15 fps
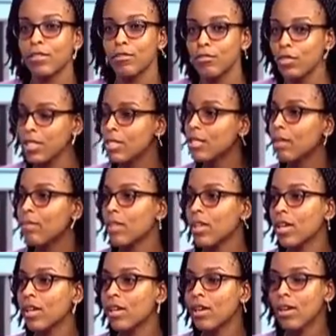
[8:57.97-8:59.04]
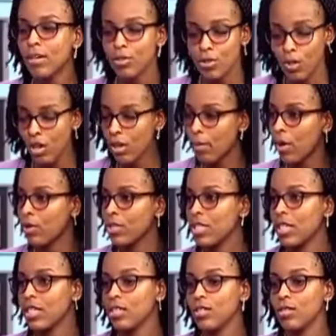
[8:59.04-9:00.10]
If you see something, talk
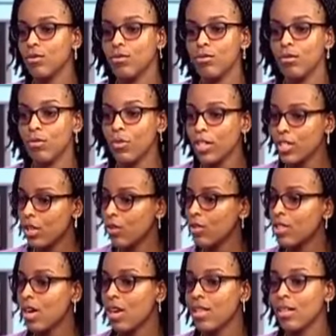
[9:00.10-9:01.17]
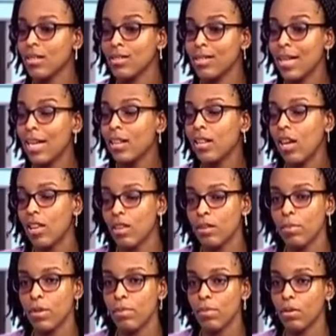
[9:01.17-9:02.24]
about it, you reach out to others, tell
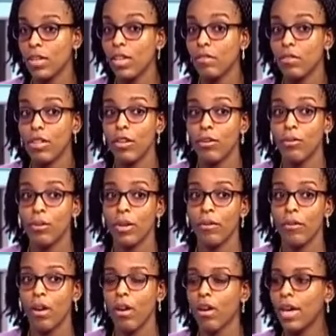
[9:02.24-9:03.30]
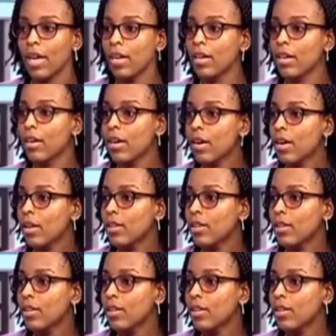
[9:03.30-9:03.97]
other people if they're doing wrong, and